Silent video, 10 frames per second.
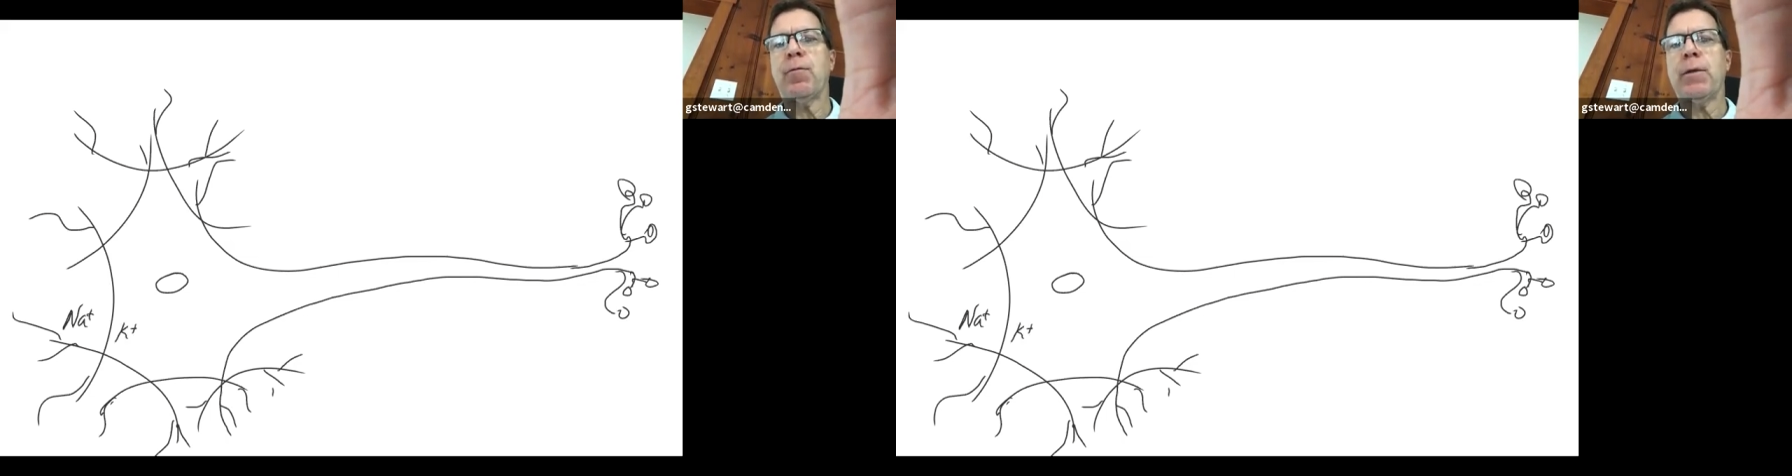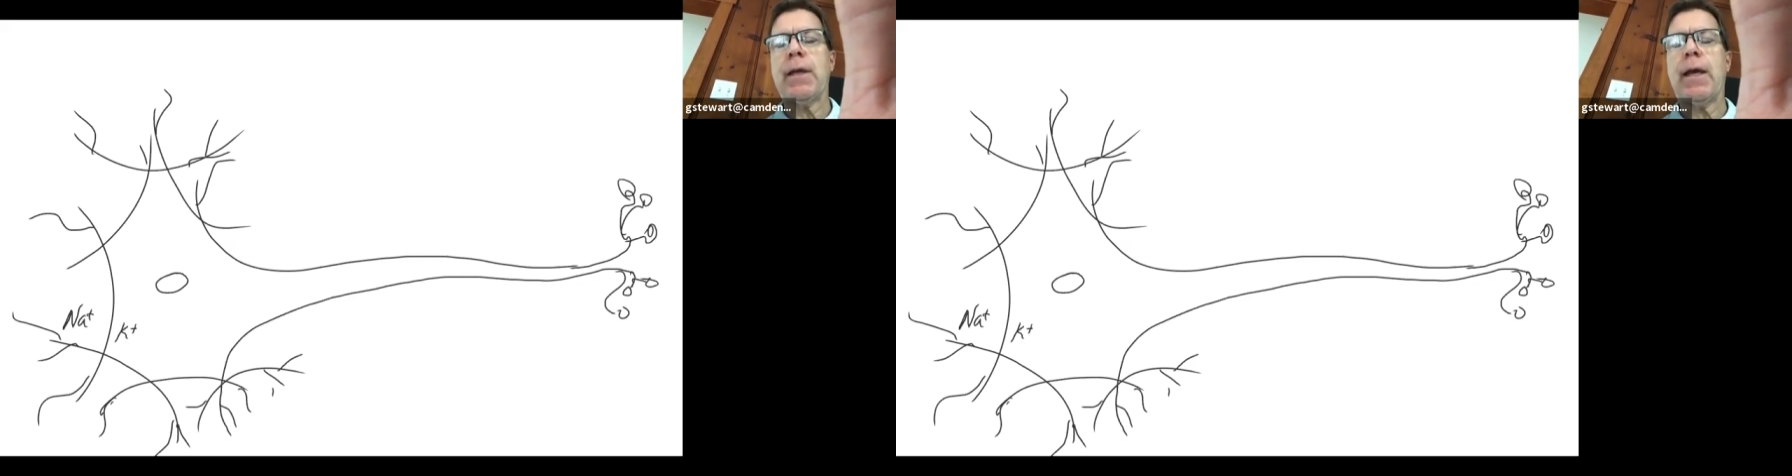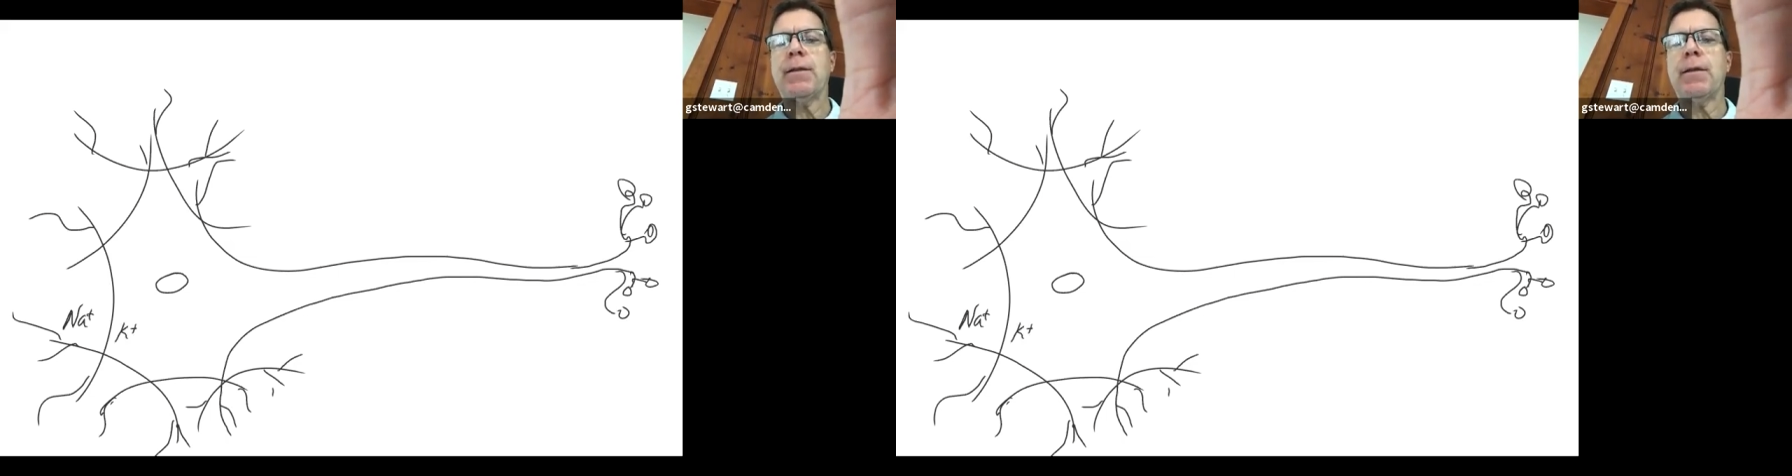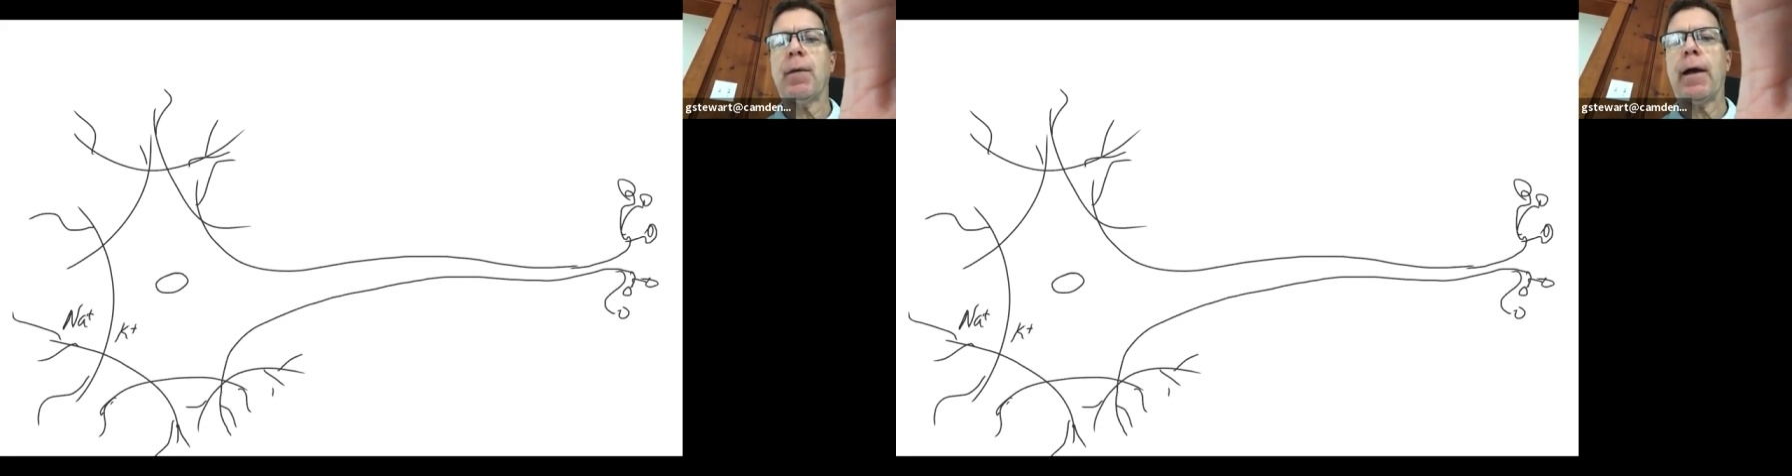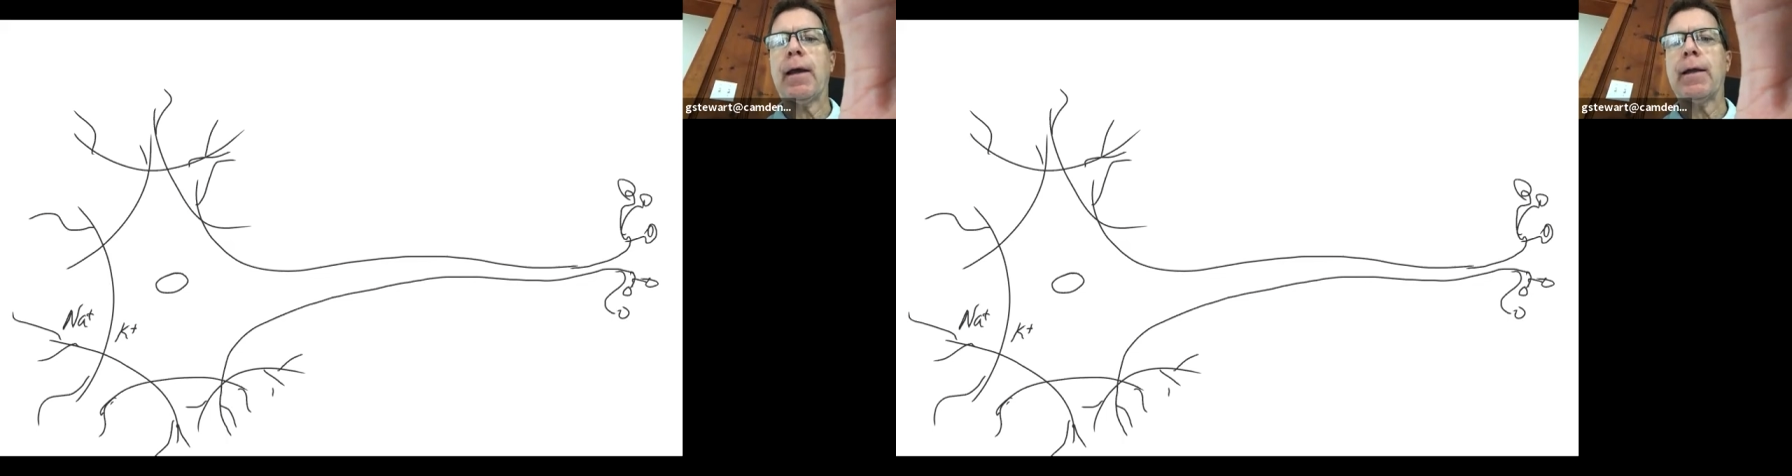potassium
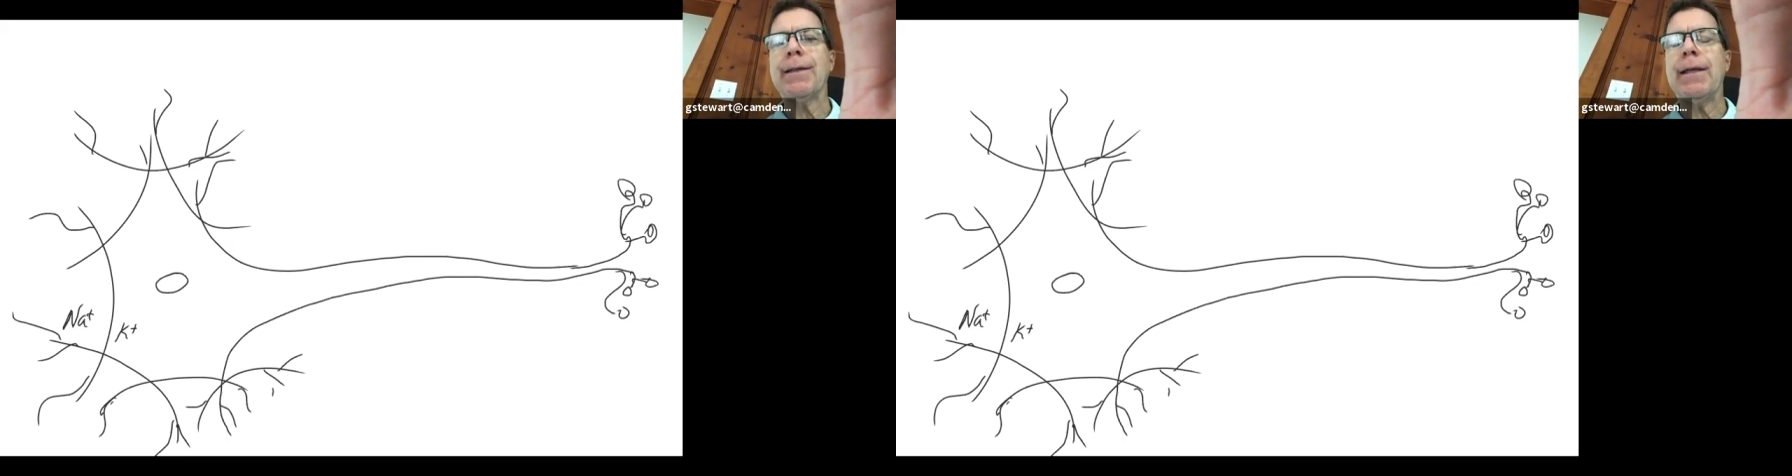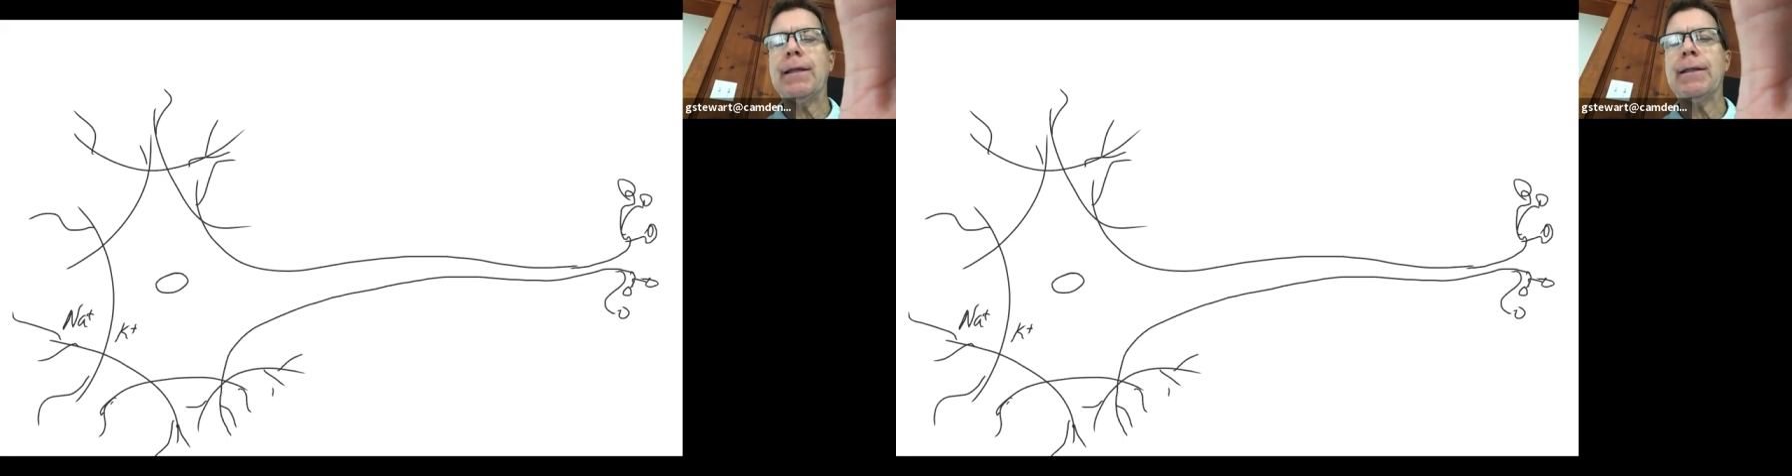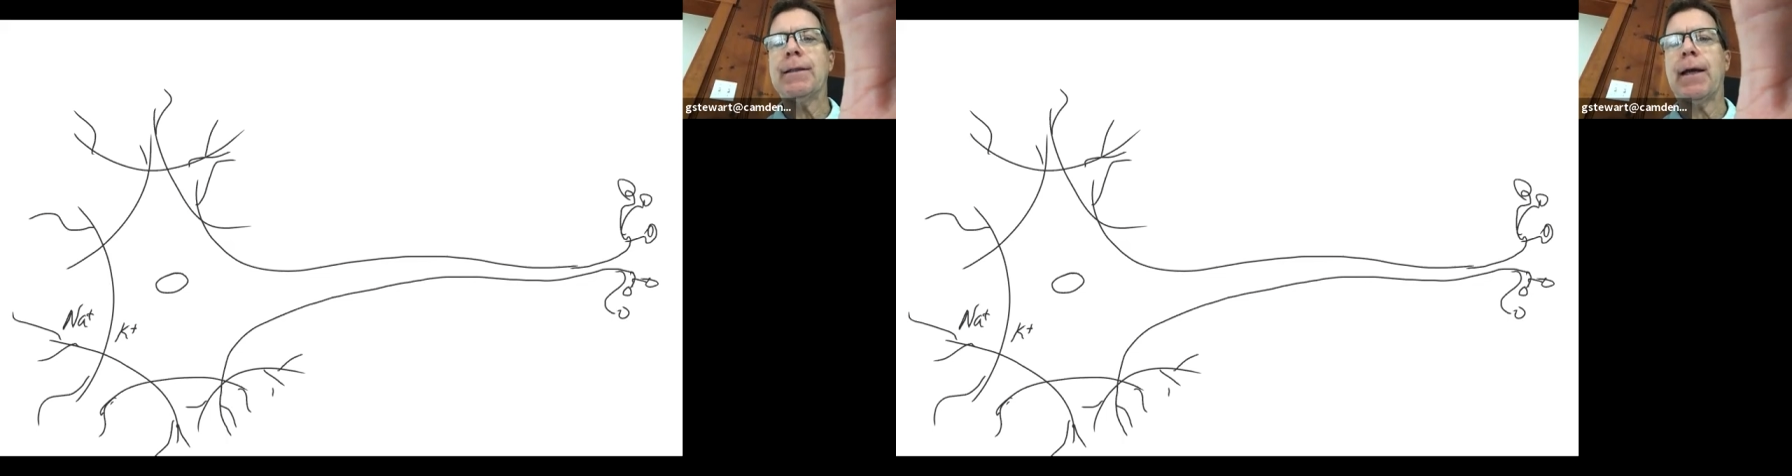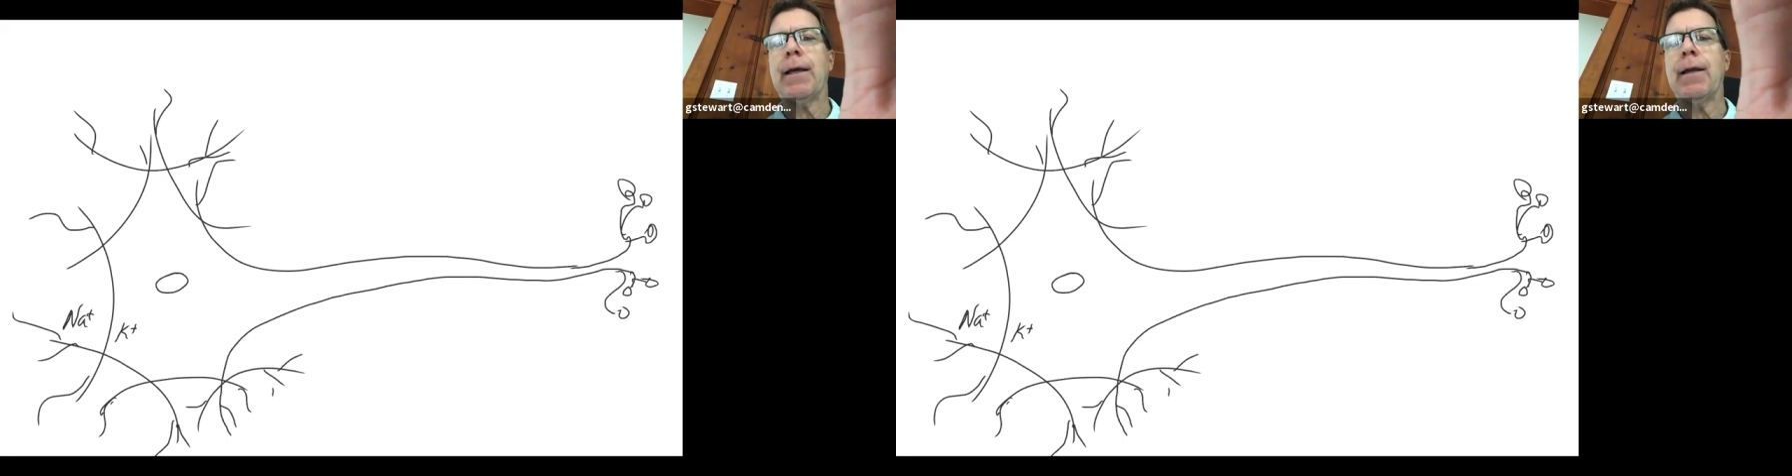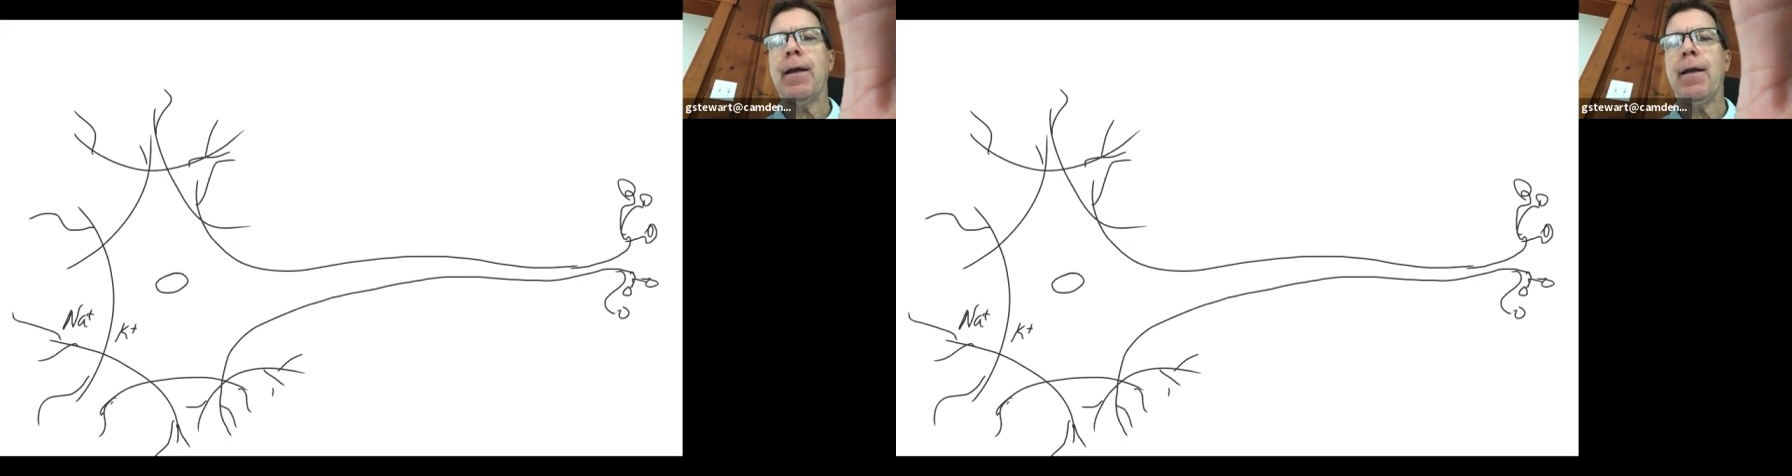ions inside.